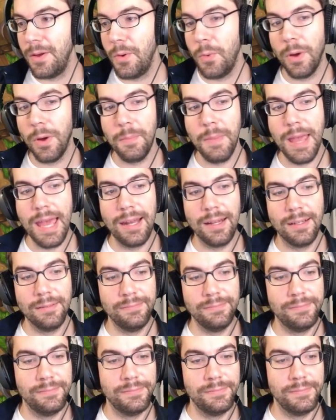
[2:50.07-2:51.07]
One mana.
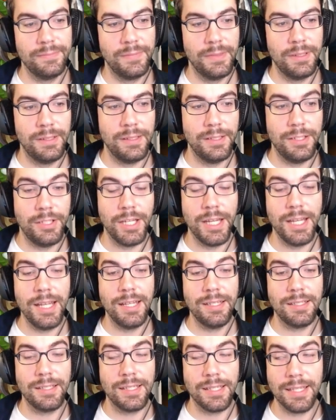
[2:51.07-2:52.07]

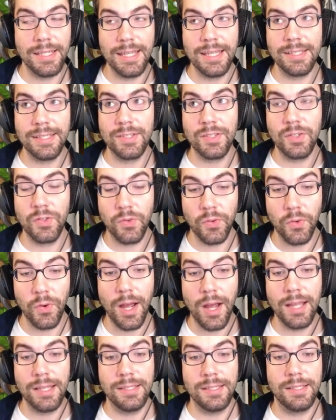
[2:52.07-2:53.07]
Jesus
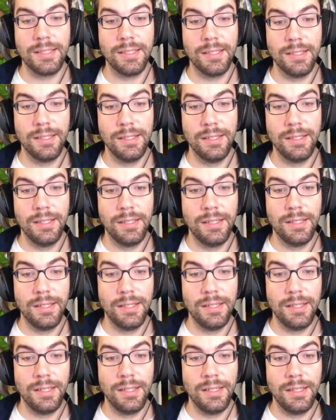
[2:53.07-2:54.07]
Christ.
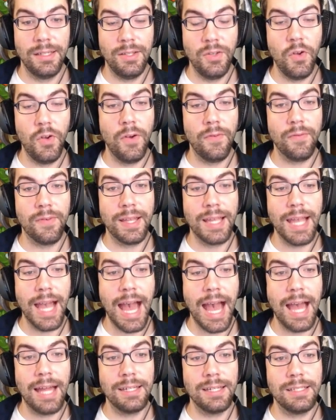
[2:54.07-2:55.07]
You have
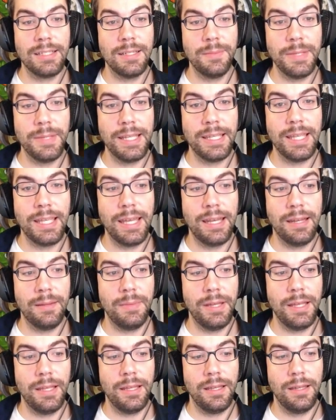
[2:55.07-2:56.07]
got to be kidding
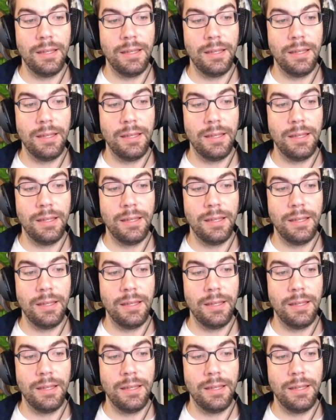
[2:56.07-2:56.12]
me.